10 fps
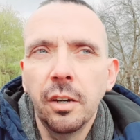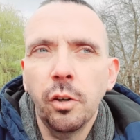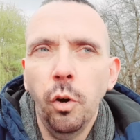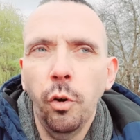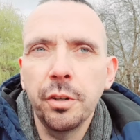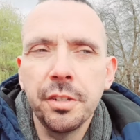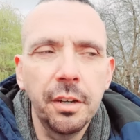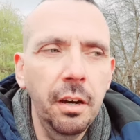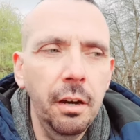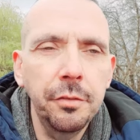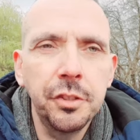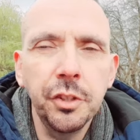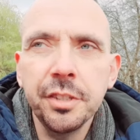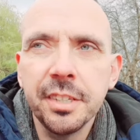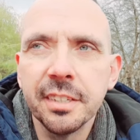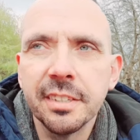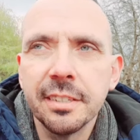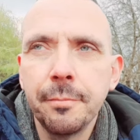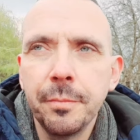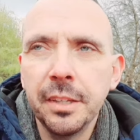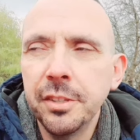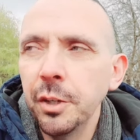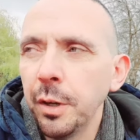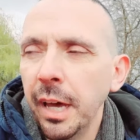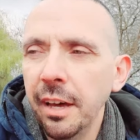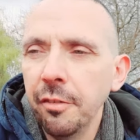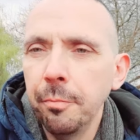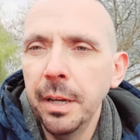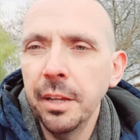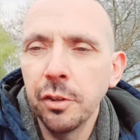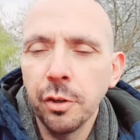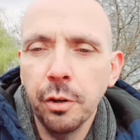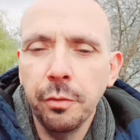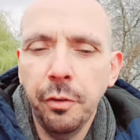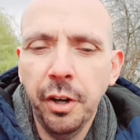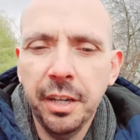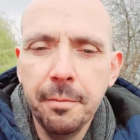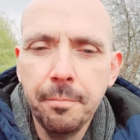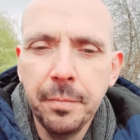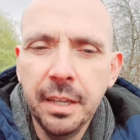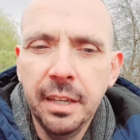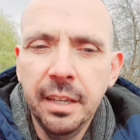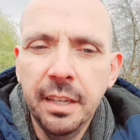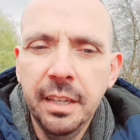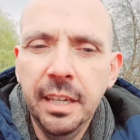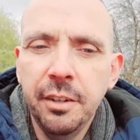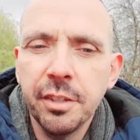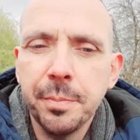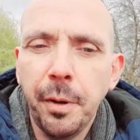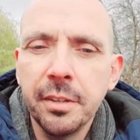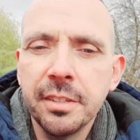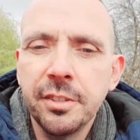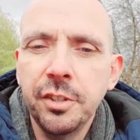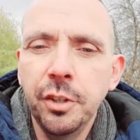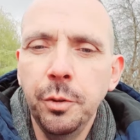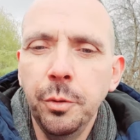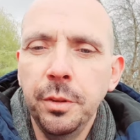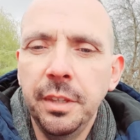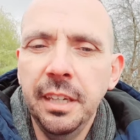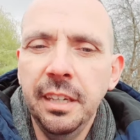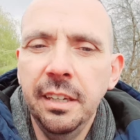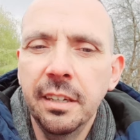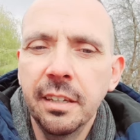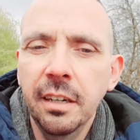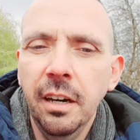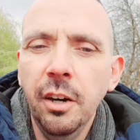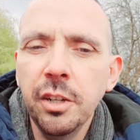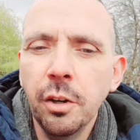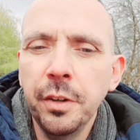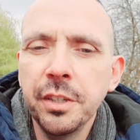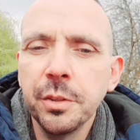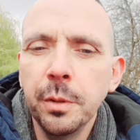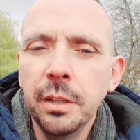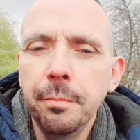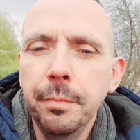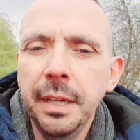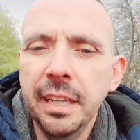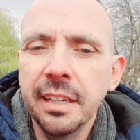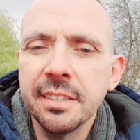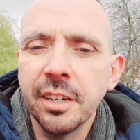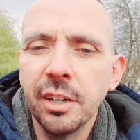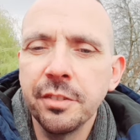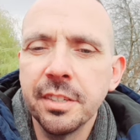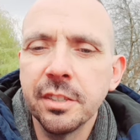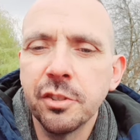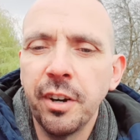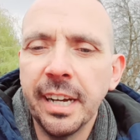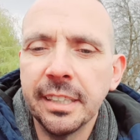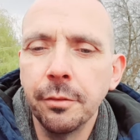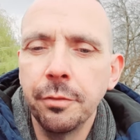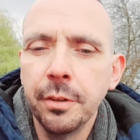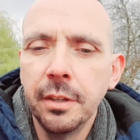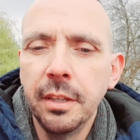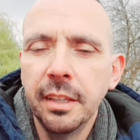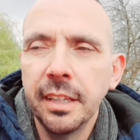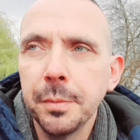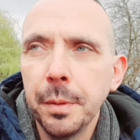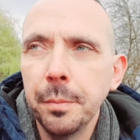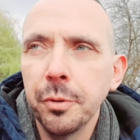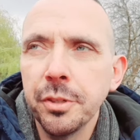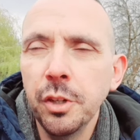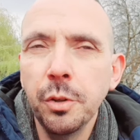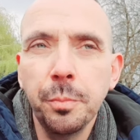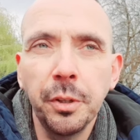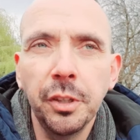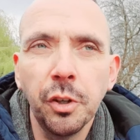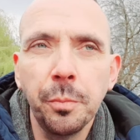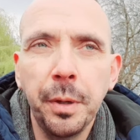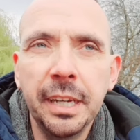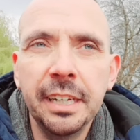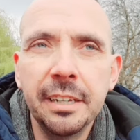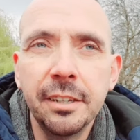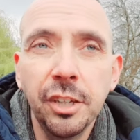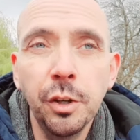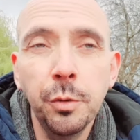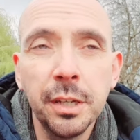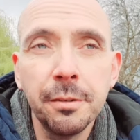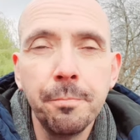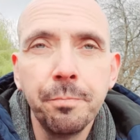Court of Justice, a €2.5 million fine in response to the Audiovisual Media Services Directive that's been pursued by the European Union